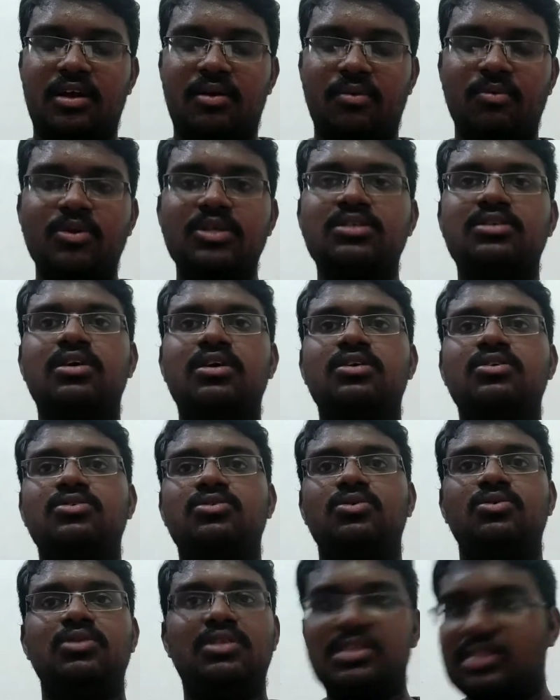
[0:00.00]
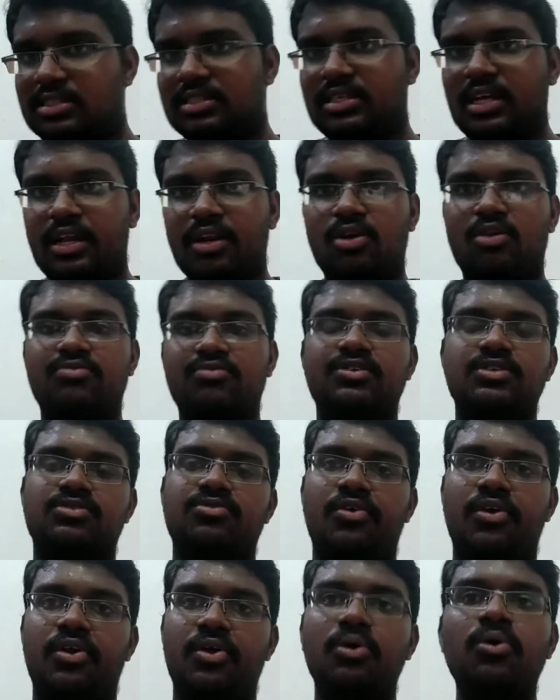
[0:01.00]
request. So this is the end of this
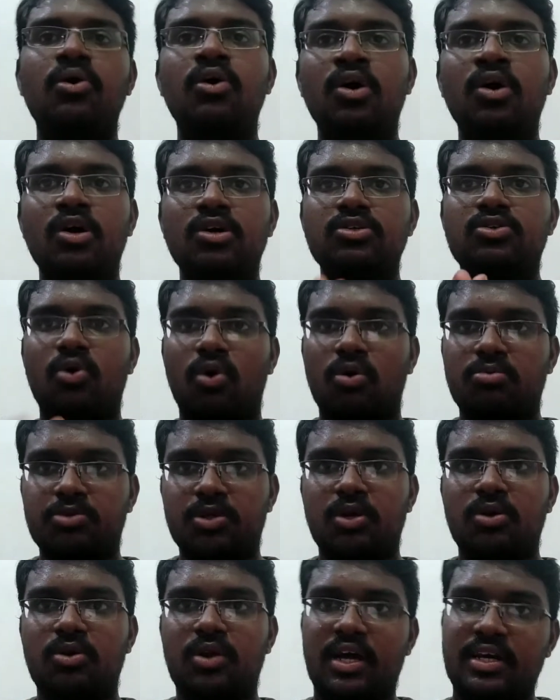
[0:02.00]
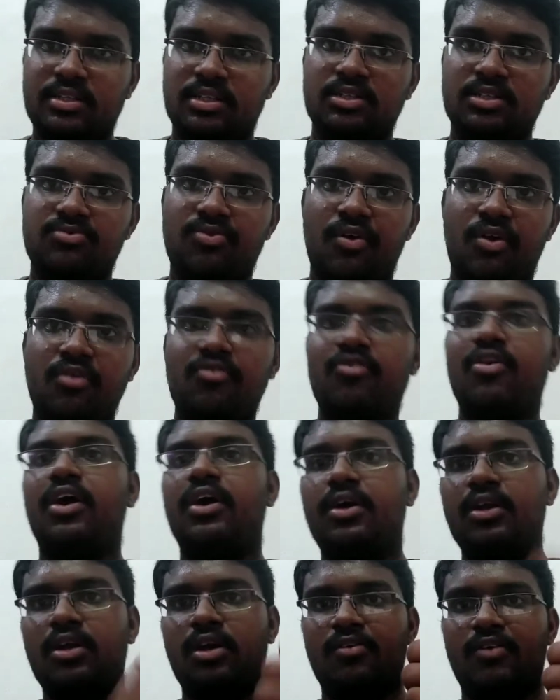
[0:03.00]
video. So hope so you like this video. If you
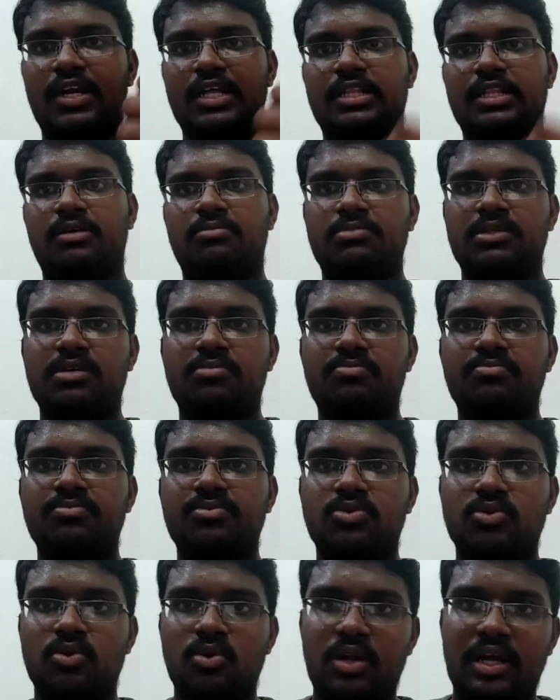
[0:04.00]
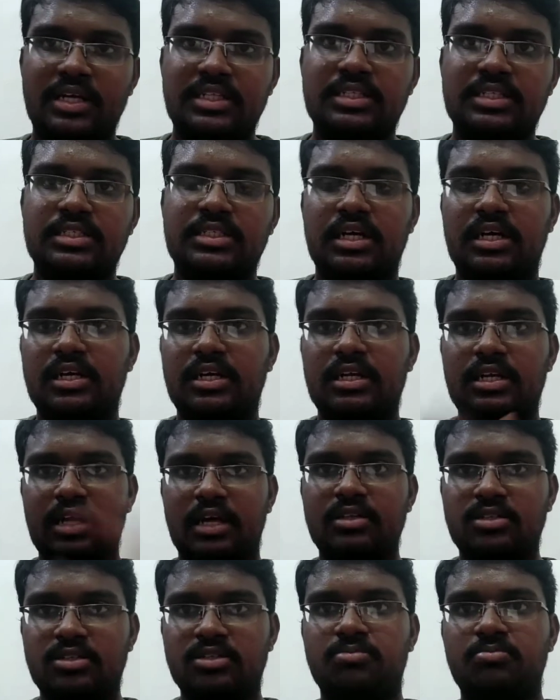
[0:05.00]
like it, give it a thumbs up. So like this content,
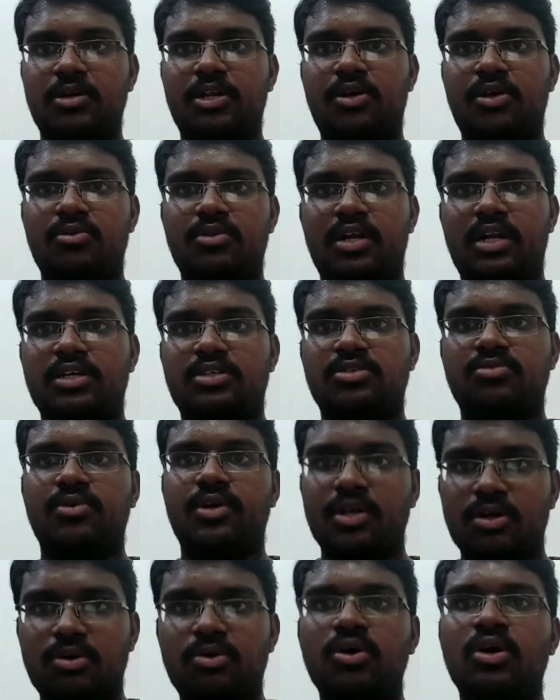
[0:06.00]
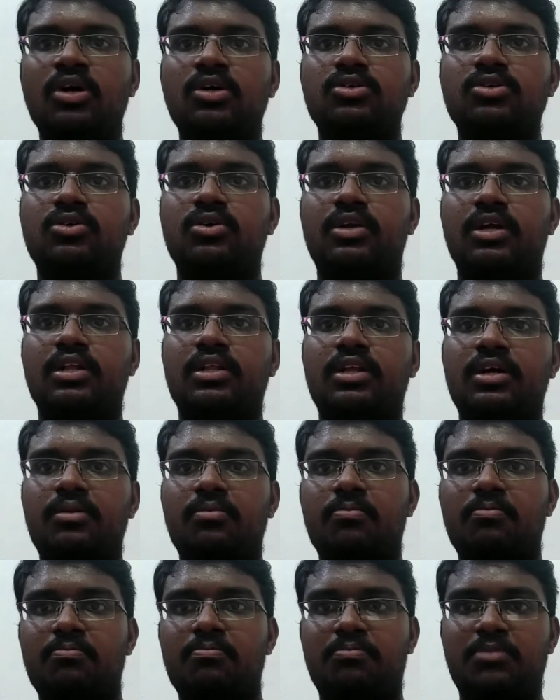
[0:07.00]
I'll just meet you in the next video. So till then,
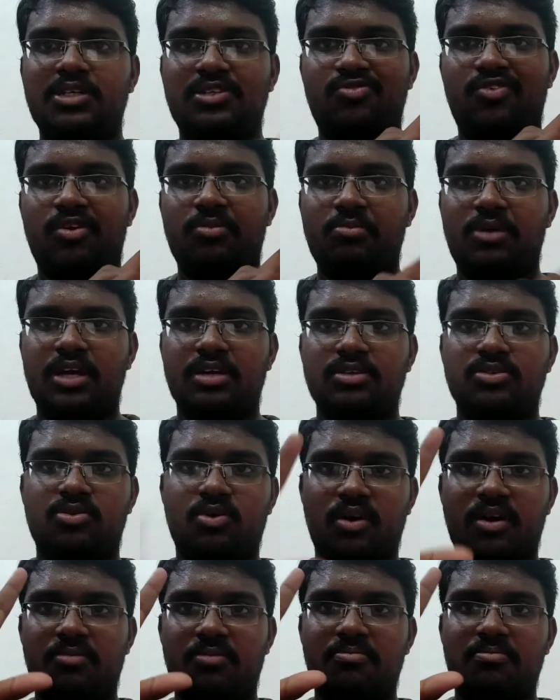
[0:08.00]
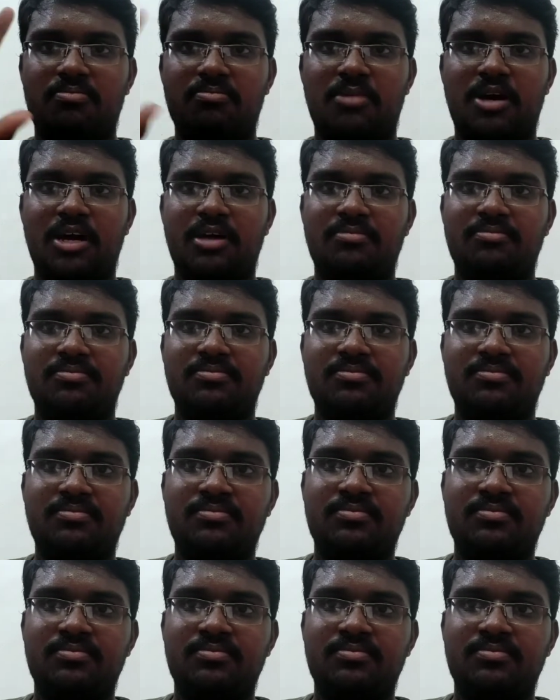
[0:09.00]
peace from K Square. Bye.